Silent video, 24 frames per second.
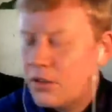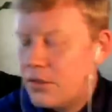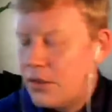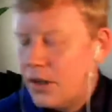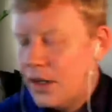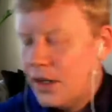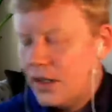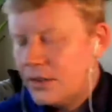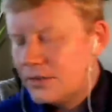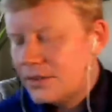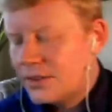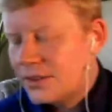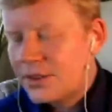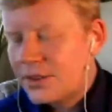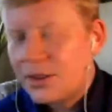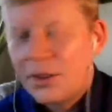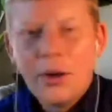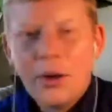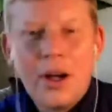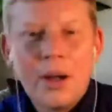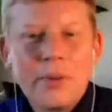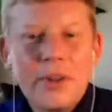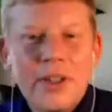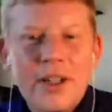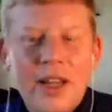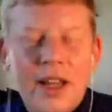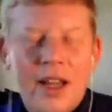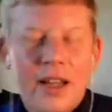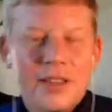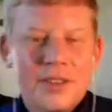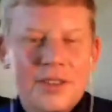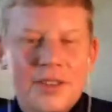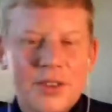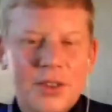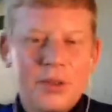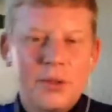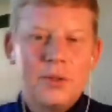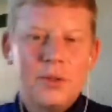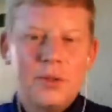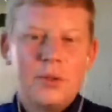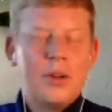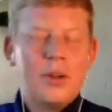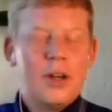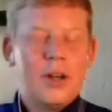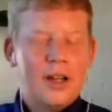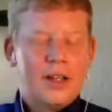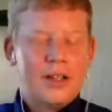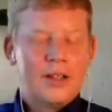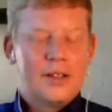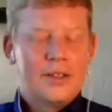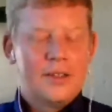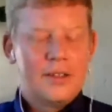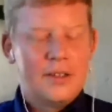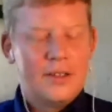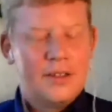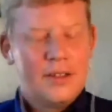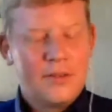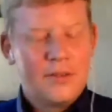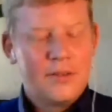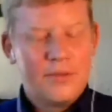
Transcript: Great. So I'm going to ask you a